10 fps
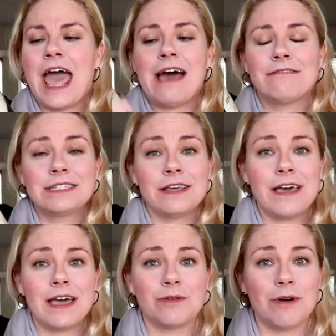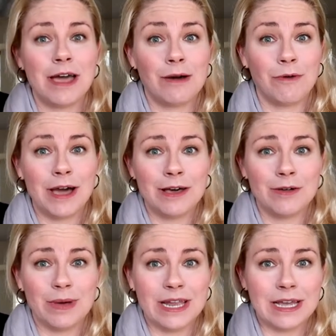Haven't done that in a
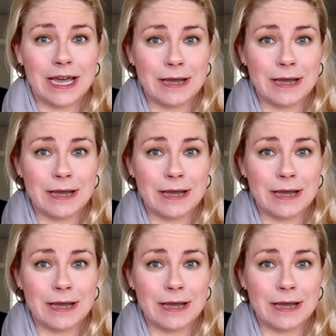while, but